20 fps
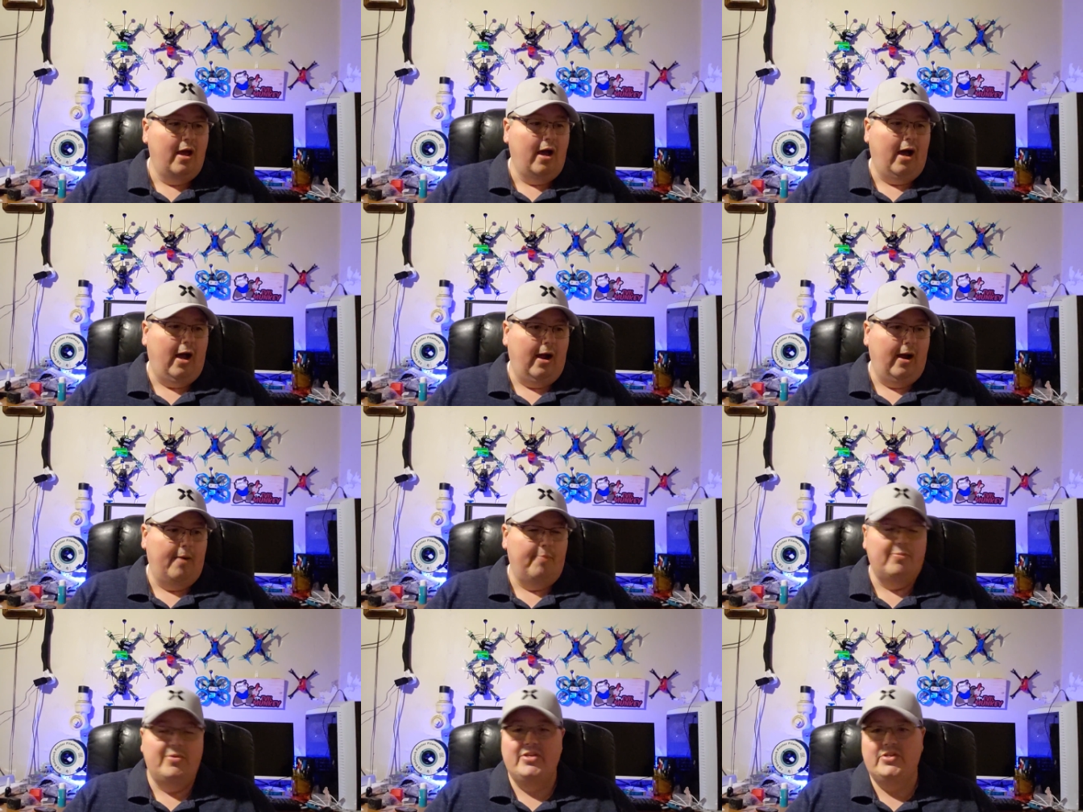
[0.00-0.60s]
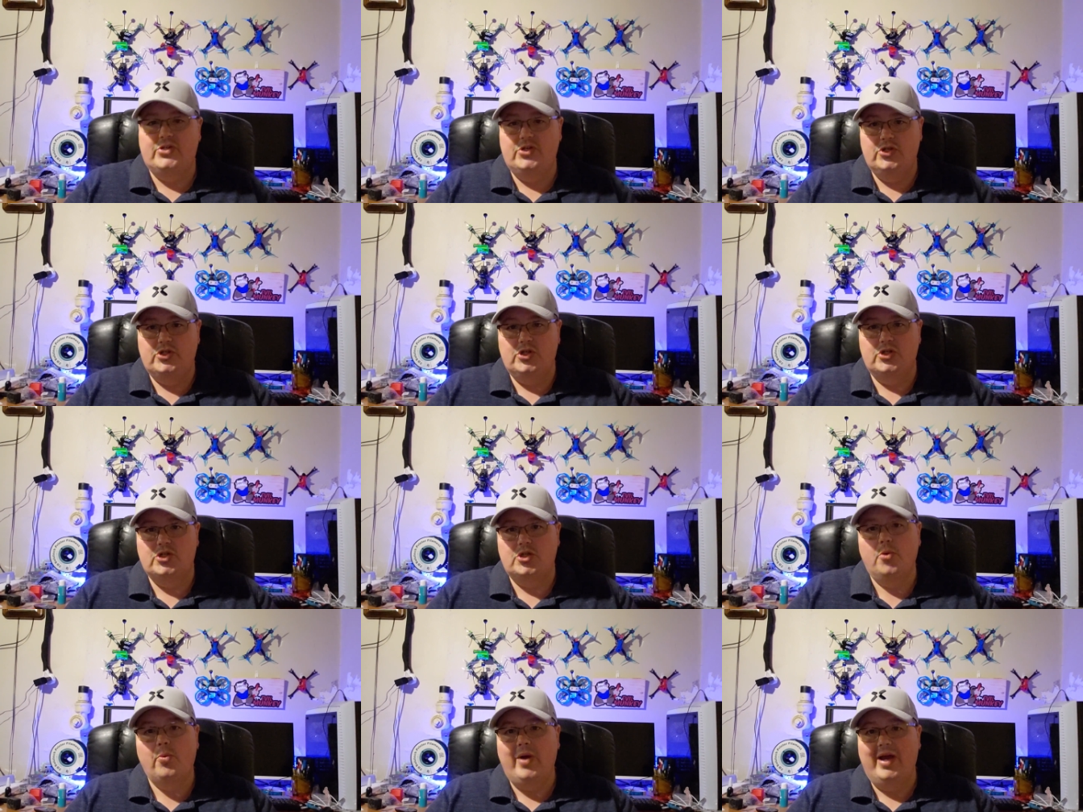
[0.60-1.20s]
This is
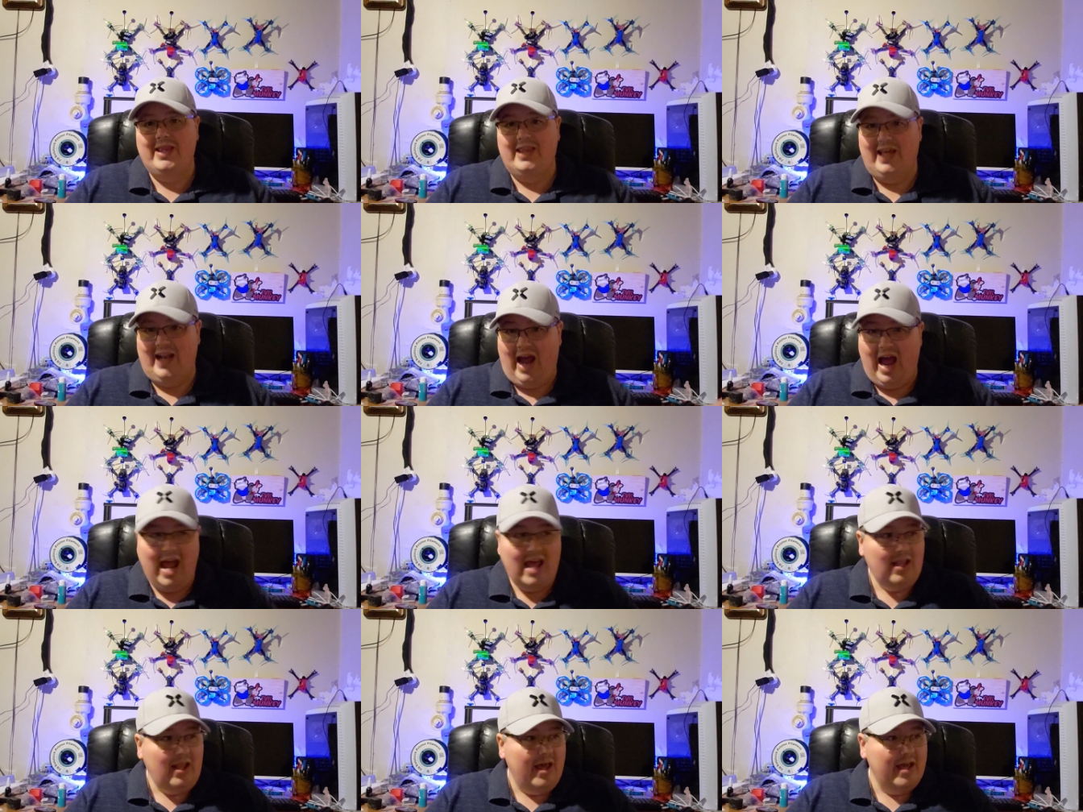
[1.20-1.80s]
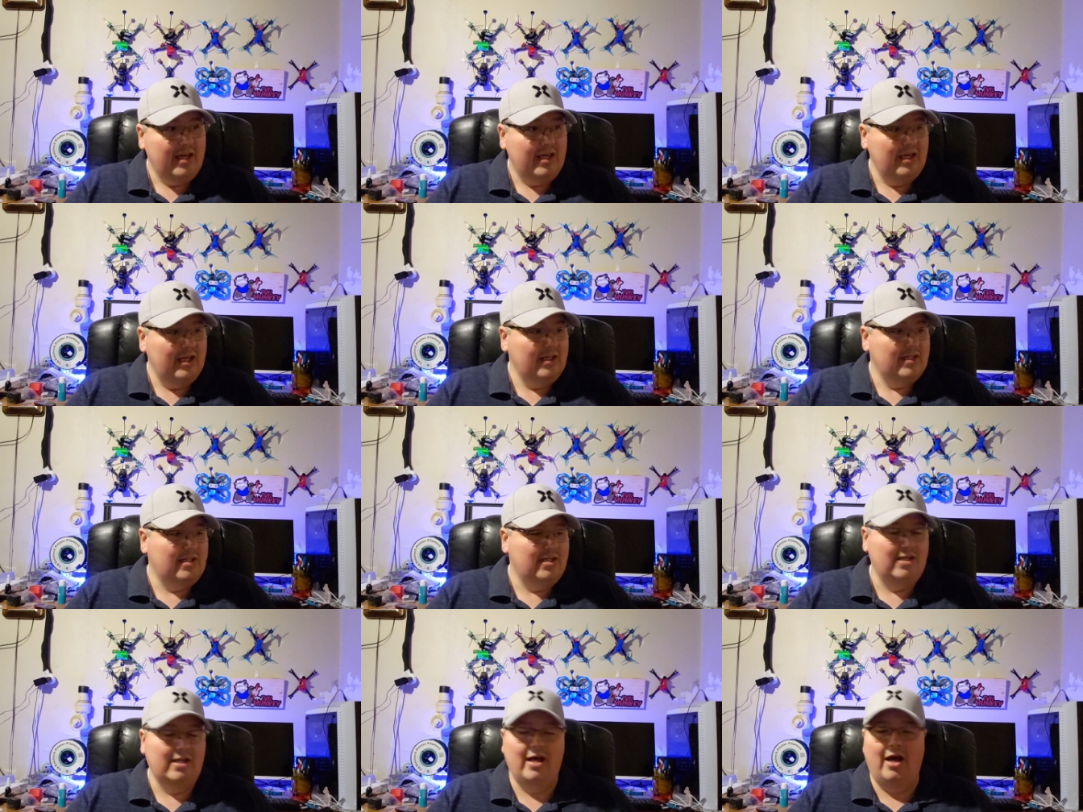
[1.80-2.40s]
just the way that I like
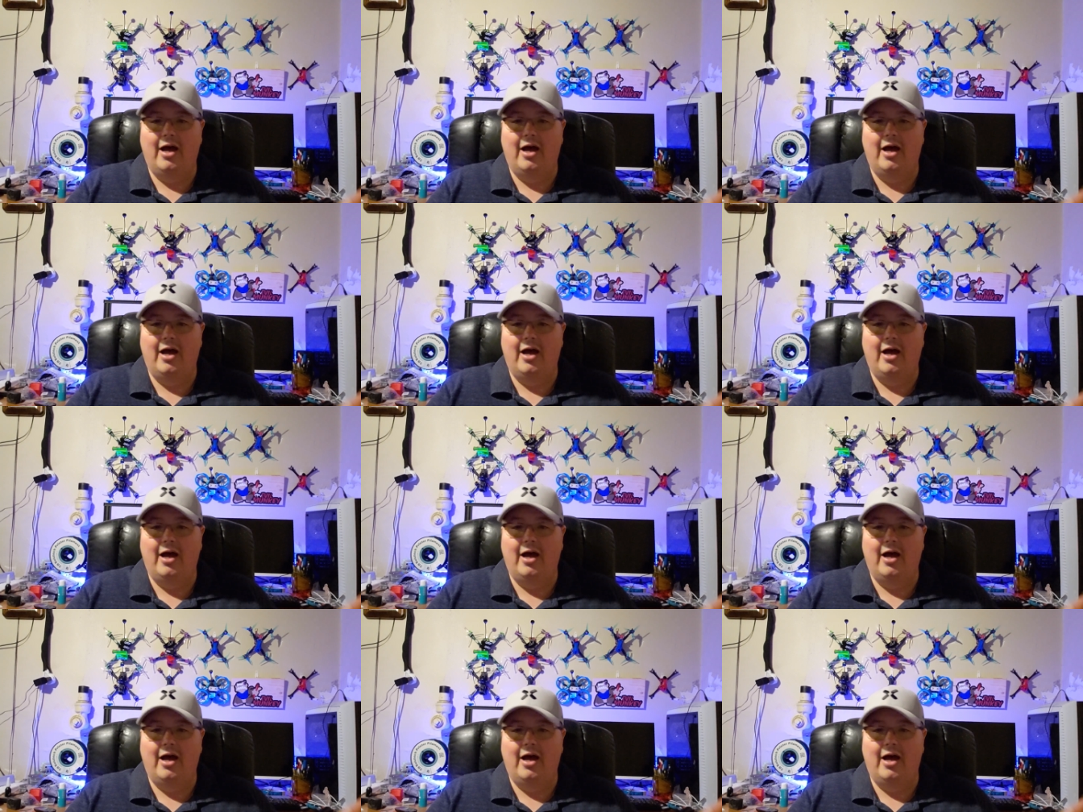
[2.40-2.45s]
it.